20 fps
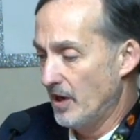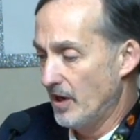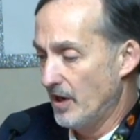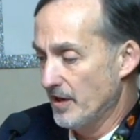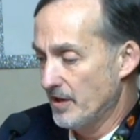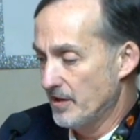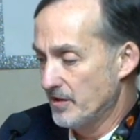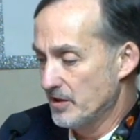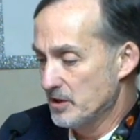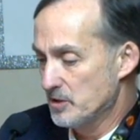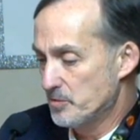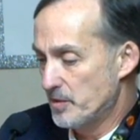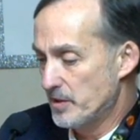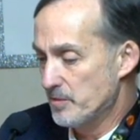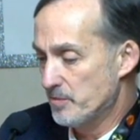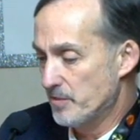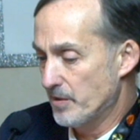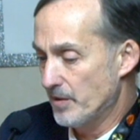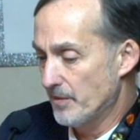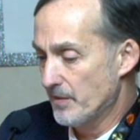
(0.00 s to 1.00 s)
in these
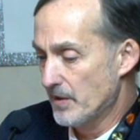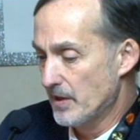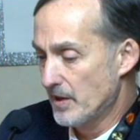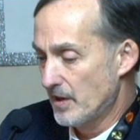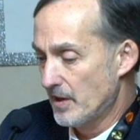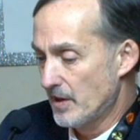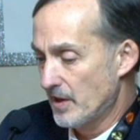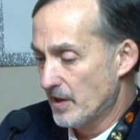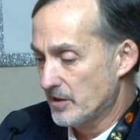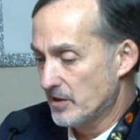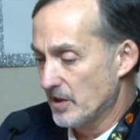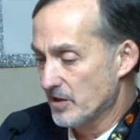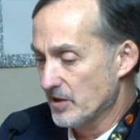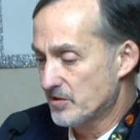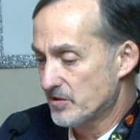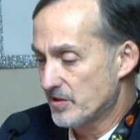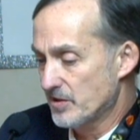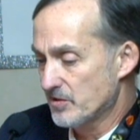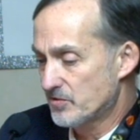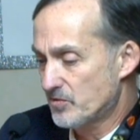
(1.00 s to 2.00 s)
people.
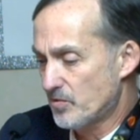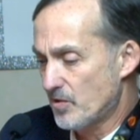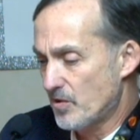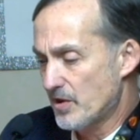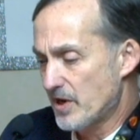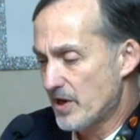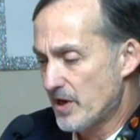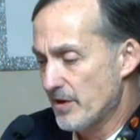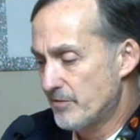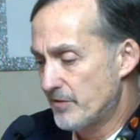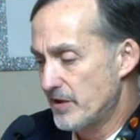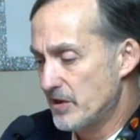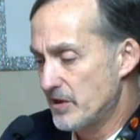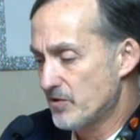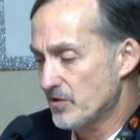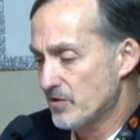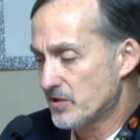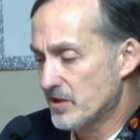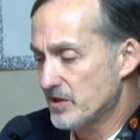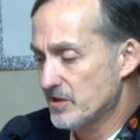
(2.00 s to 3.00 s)
Does the stroke have
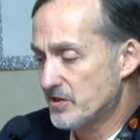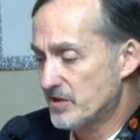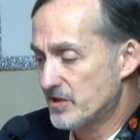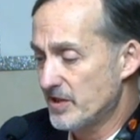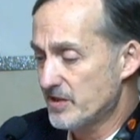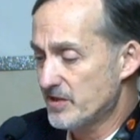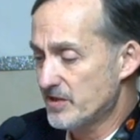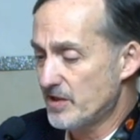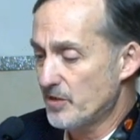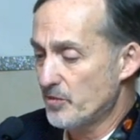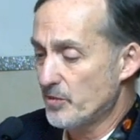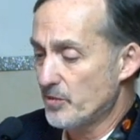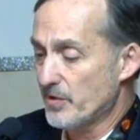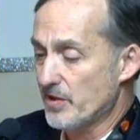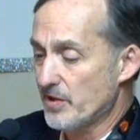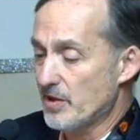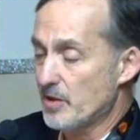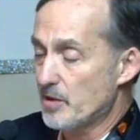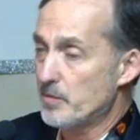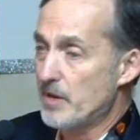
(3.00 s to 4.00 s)
features consistent with
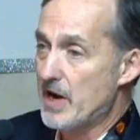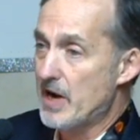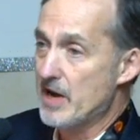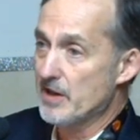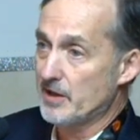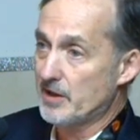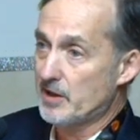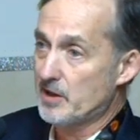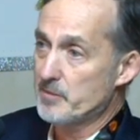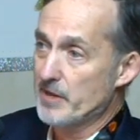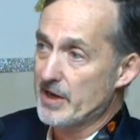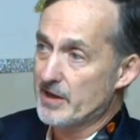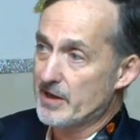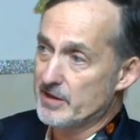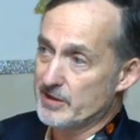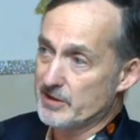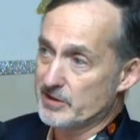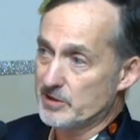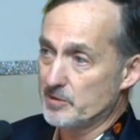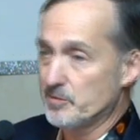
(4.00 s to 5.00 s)
an embolic
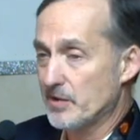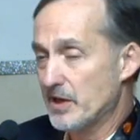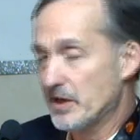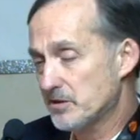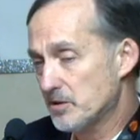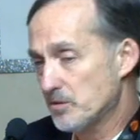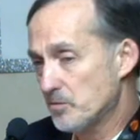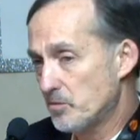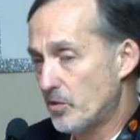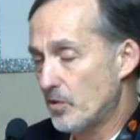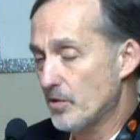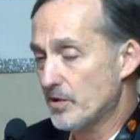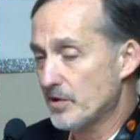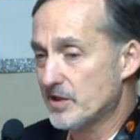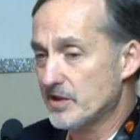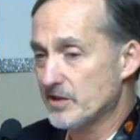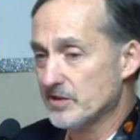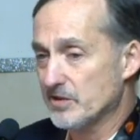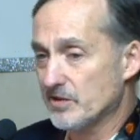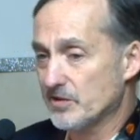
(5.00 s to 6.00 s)
mechanism? That's important,
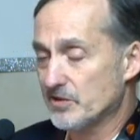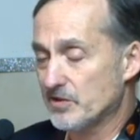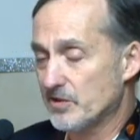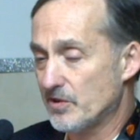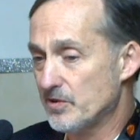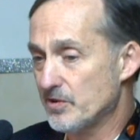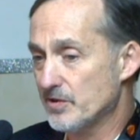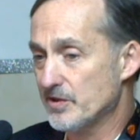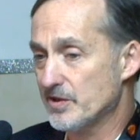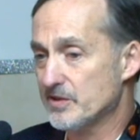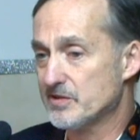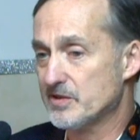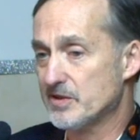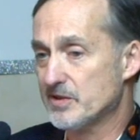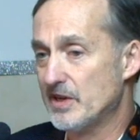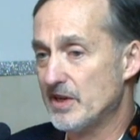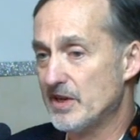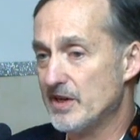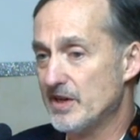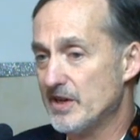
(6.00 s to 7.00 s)
because there's all this
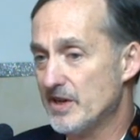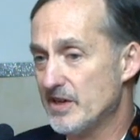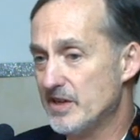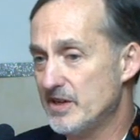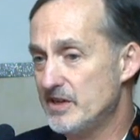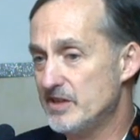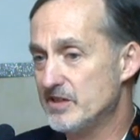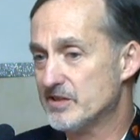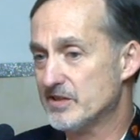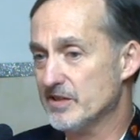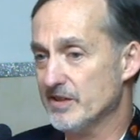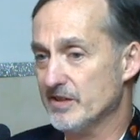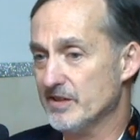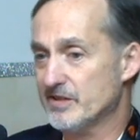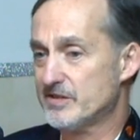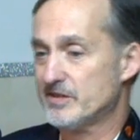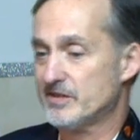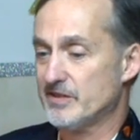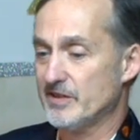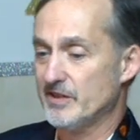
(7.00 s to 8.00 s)

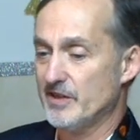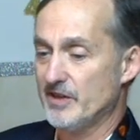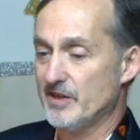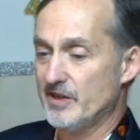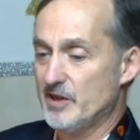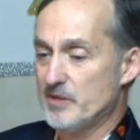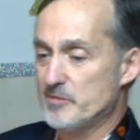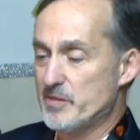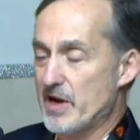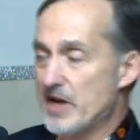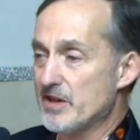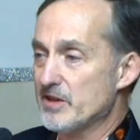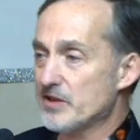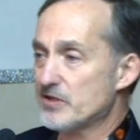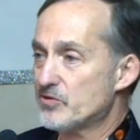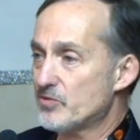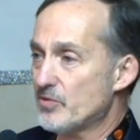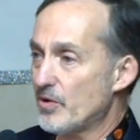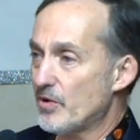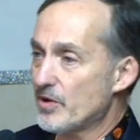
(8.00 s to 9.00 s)
ESUS, embolic
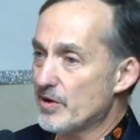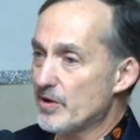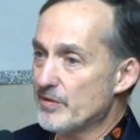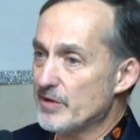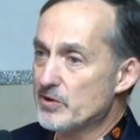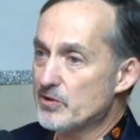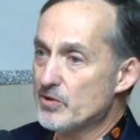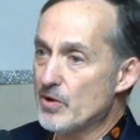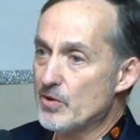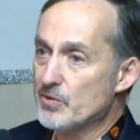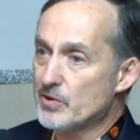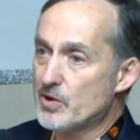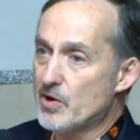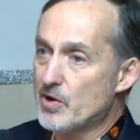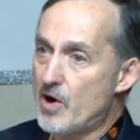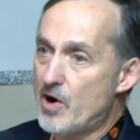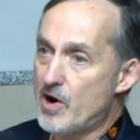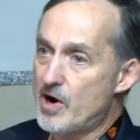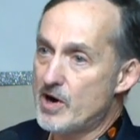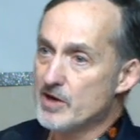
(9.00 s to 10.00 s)
stroke of unknown
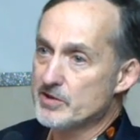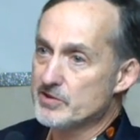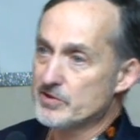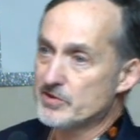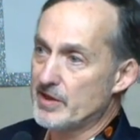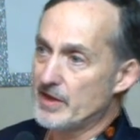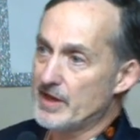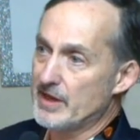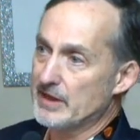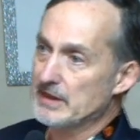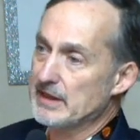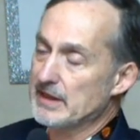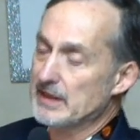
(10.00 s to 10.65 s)
cause, that